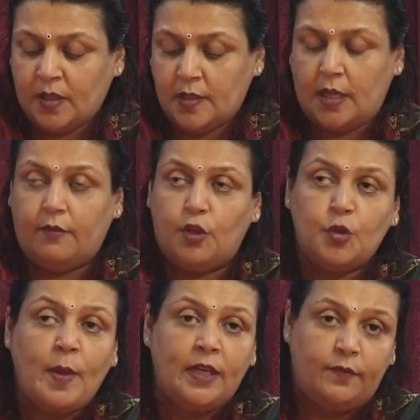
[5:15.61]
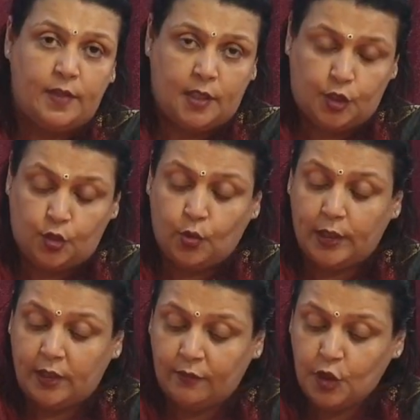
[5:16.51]
say wish manifestation
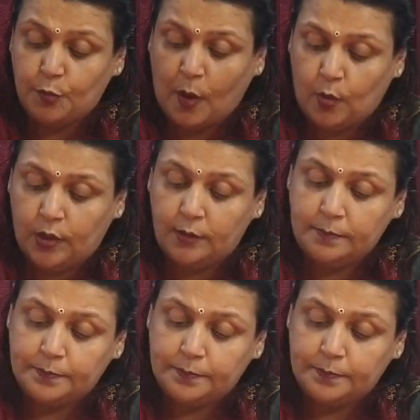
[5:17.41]
oil and wish powder,